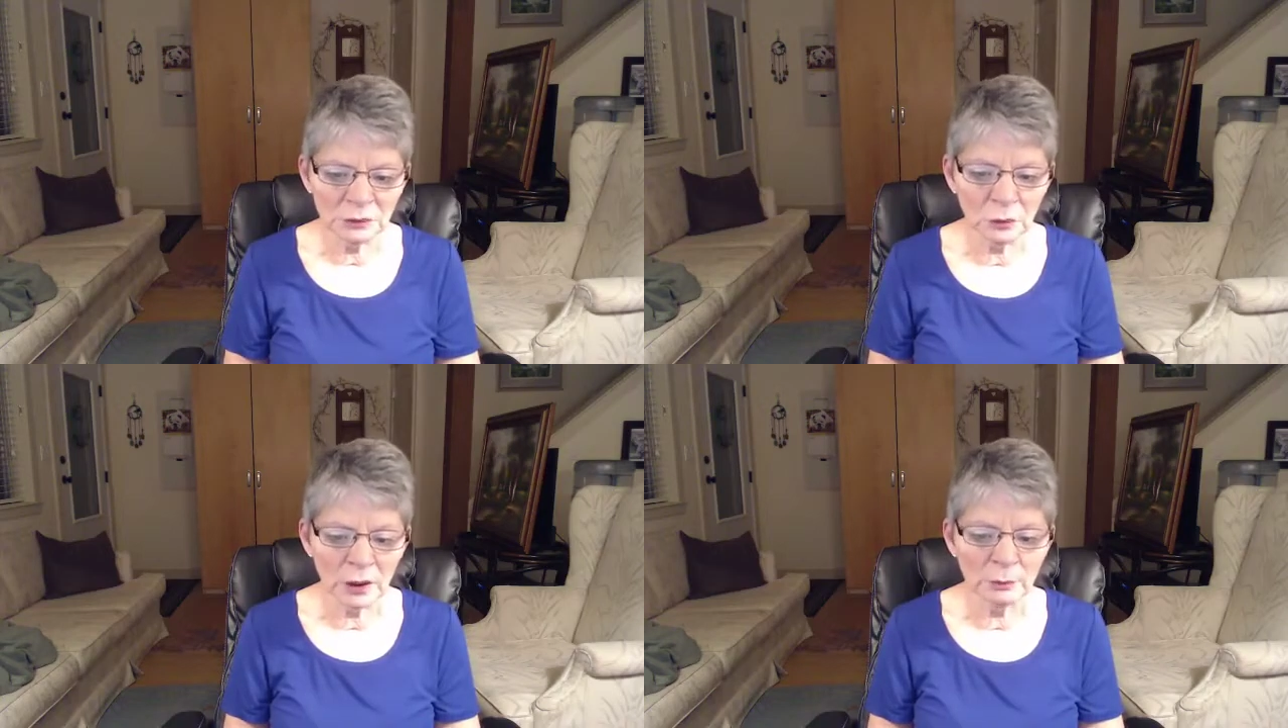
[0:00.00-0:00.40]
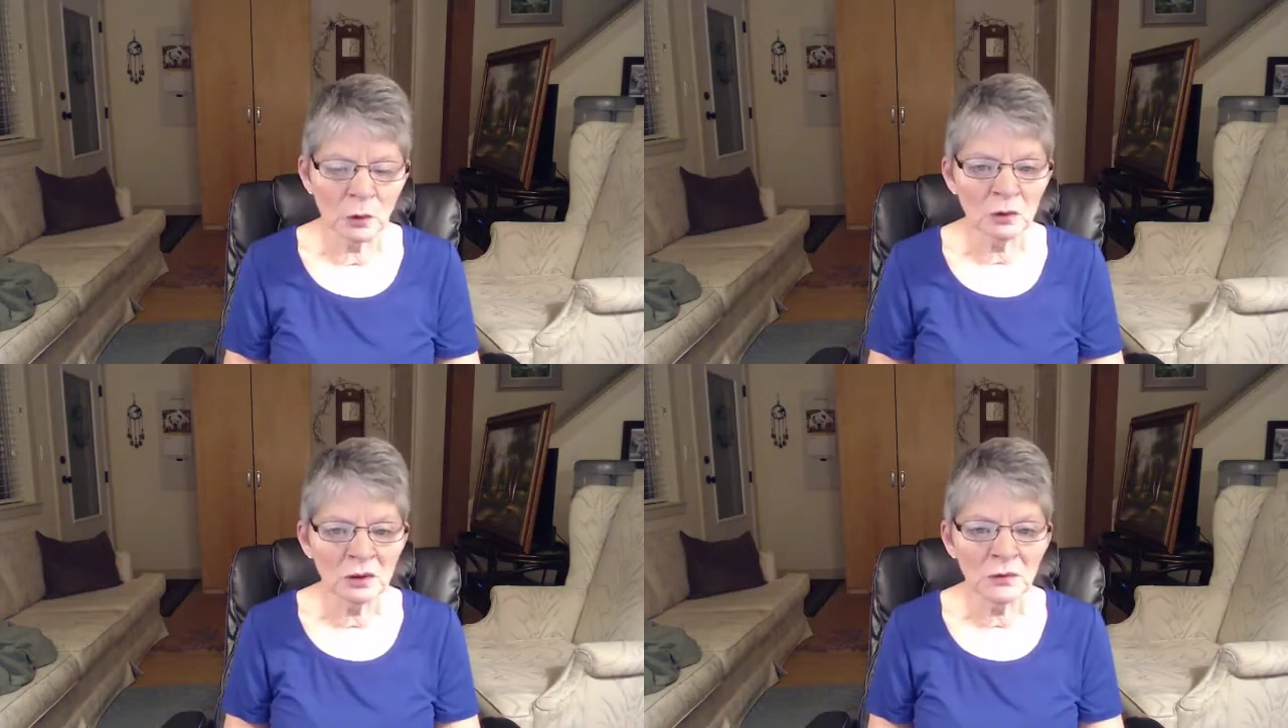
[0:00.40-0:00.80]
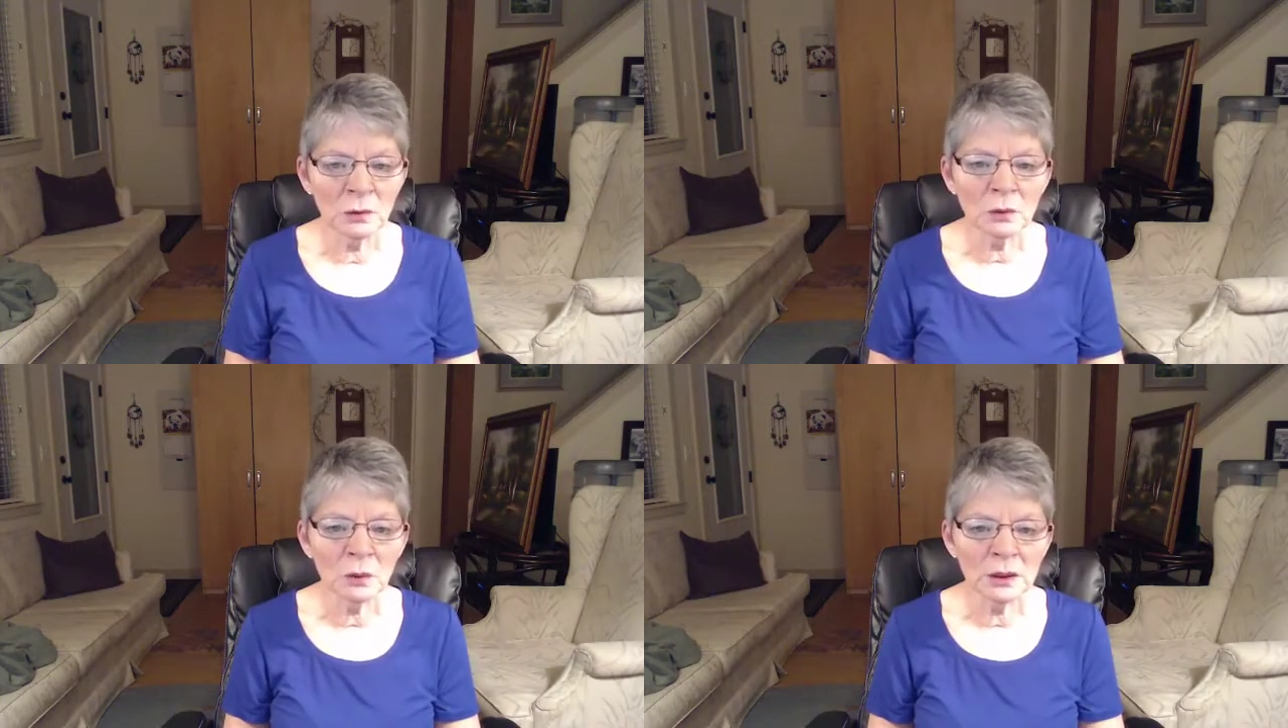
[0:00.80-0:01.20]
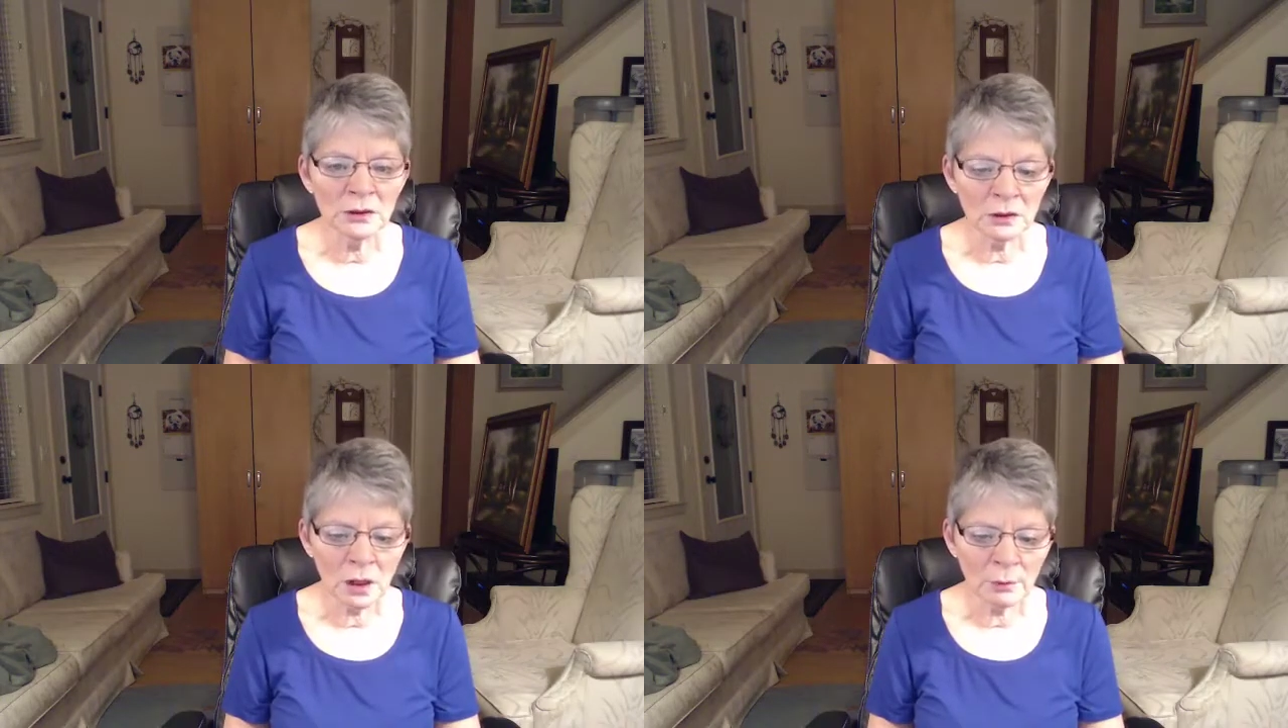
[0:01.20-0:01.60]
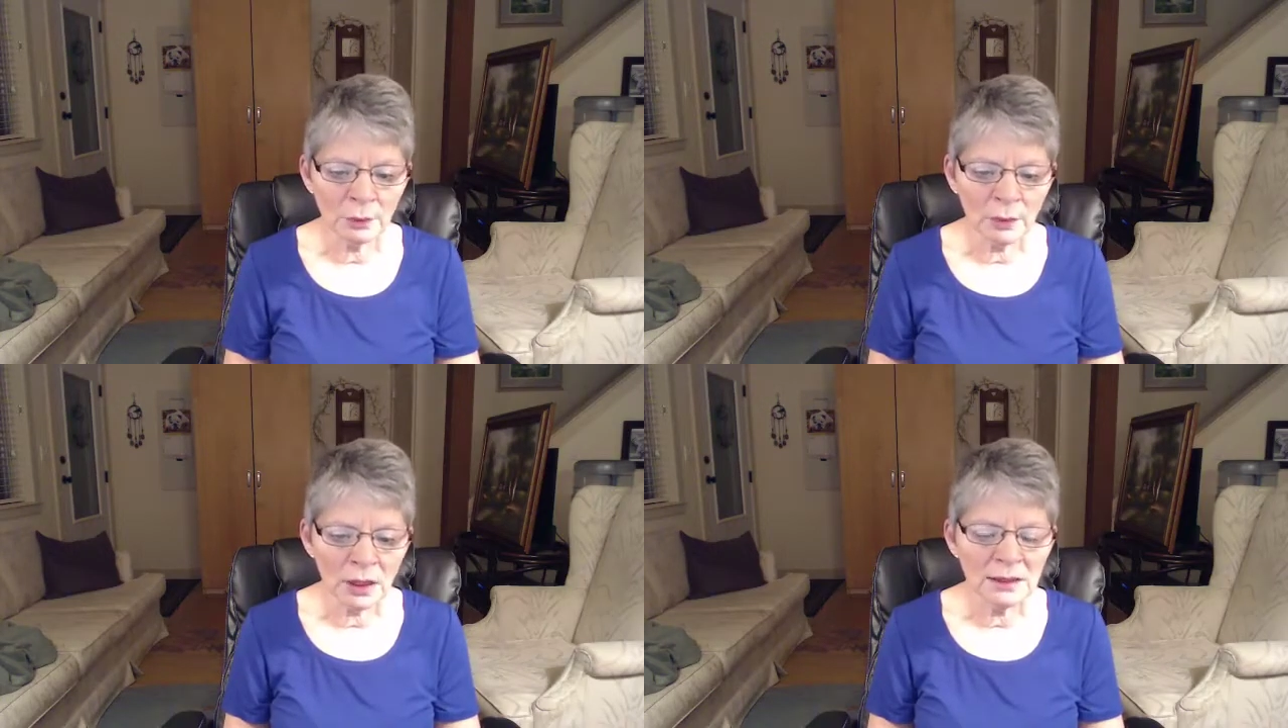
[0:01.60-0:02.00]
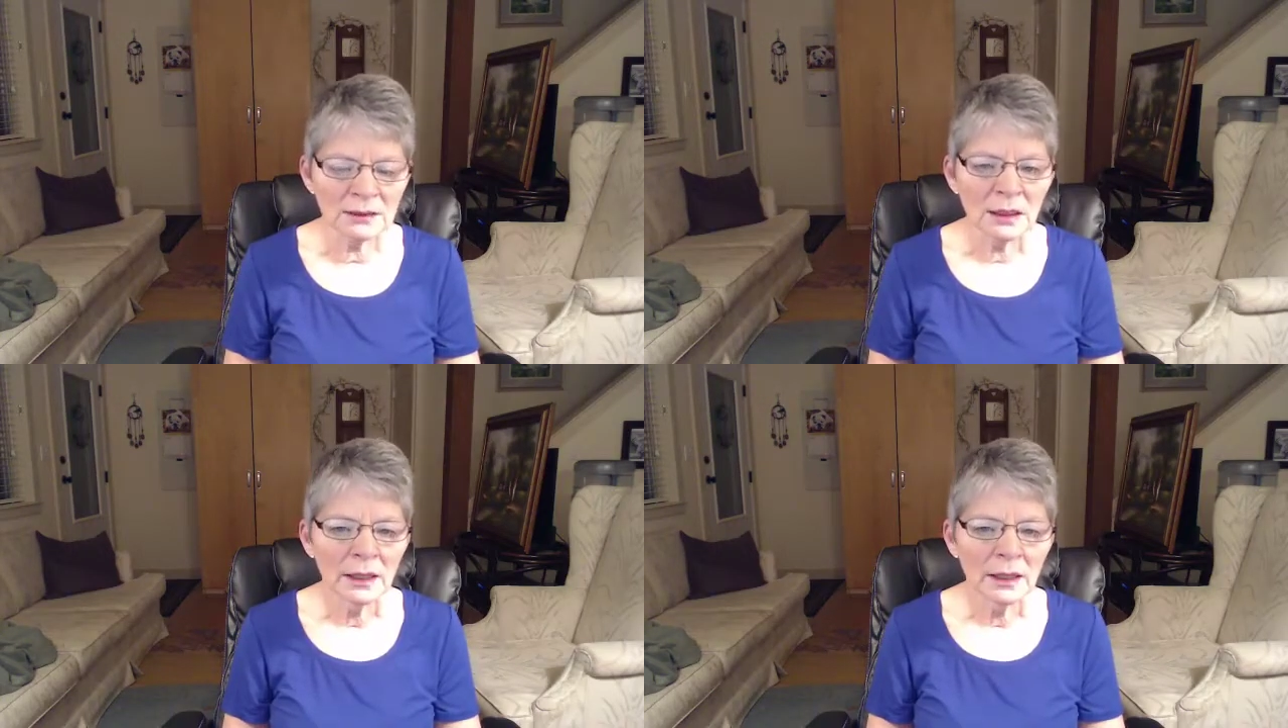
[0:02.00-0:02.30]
where both of you are willing to compromise